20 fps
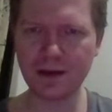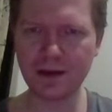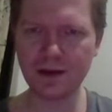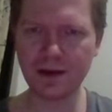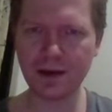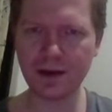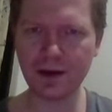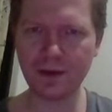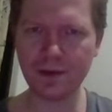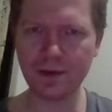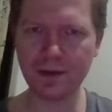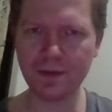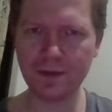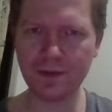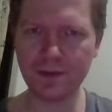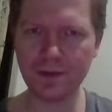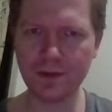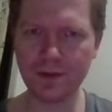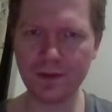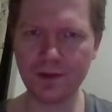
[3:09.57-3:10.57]
All right.
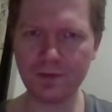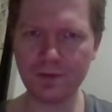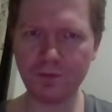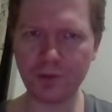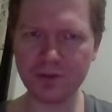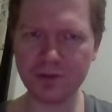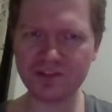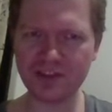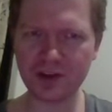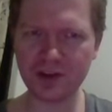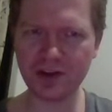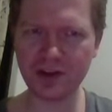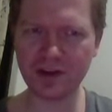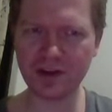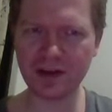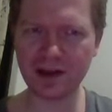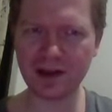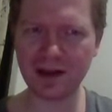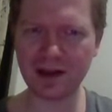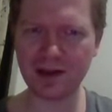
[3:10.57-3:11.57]
4-star card.
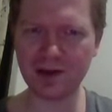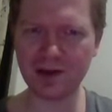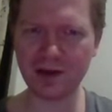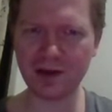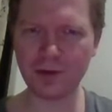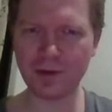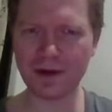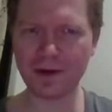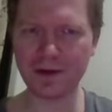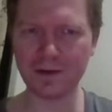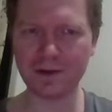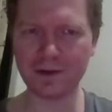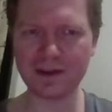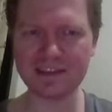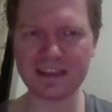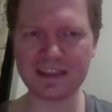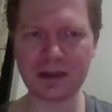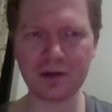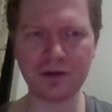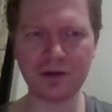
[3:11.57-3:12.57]
I'll go right here because I
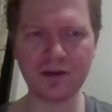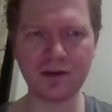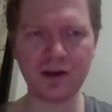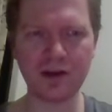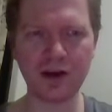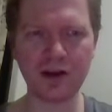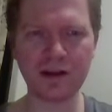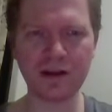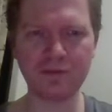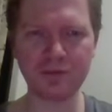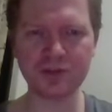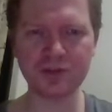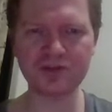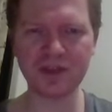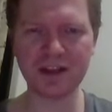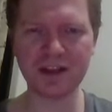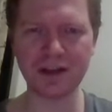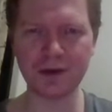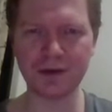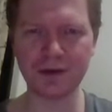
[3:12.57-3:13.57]
know. Okay, first one
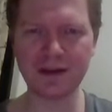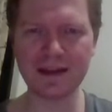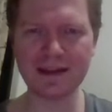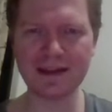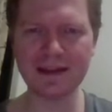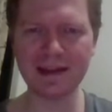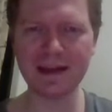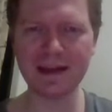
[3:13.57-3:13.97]
here. Knight